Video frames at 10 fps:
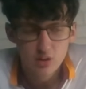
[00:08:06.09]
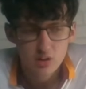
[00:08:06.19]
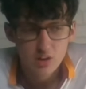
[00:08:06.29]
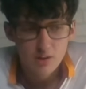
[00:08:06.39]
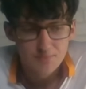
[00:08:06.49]

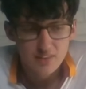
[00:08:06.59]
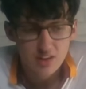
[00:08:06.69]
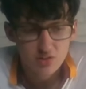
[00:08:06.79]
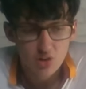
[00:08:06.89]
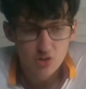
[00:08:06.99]

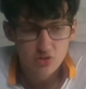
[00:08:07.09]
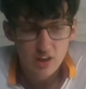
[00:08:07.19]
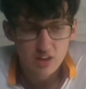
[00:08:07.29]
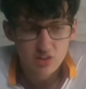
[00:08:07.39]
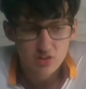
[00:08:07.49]
They're sort of
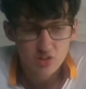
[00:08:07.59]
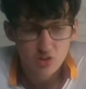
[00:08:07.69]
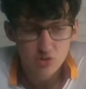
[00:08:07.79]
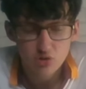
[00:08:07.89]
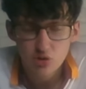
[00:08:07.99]
saying that there's
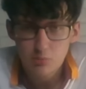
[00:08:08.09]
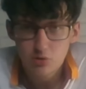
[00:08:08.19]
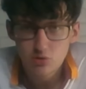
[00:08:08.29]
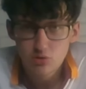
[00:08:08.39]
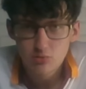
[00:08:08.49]
not too
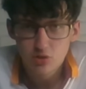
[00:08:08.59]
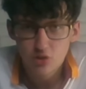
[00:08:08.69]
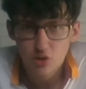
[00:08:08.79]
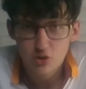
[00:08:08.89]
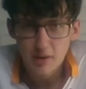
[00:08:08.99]
much to
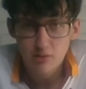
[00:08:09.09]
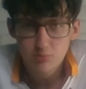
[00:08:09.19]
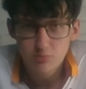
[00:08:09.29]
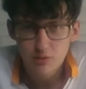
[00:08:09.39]
talk about